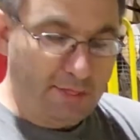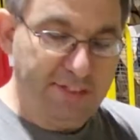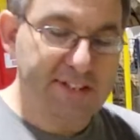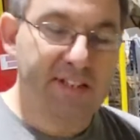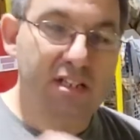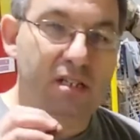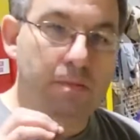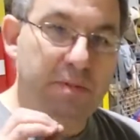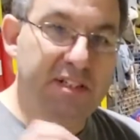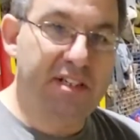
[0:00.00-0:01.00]
This is
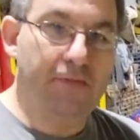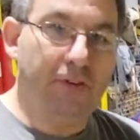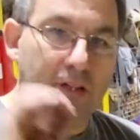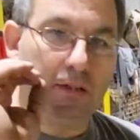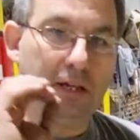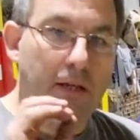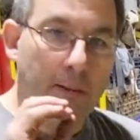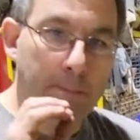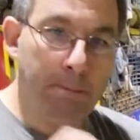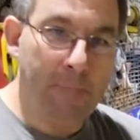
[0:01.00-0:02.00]
specifically
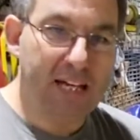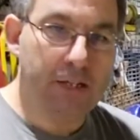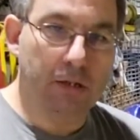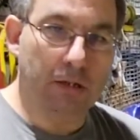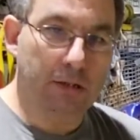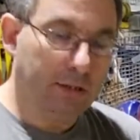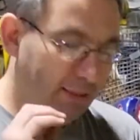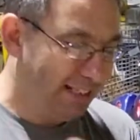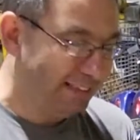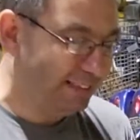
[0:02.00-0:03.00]
measured
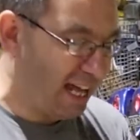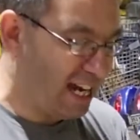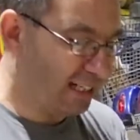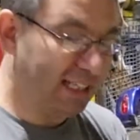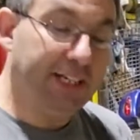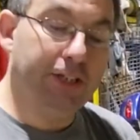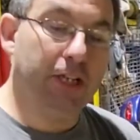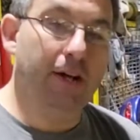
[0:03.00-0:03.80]
exact each and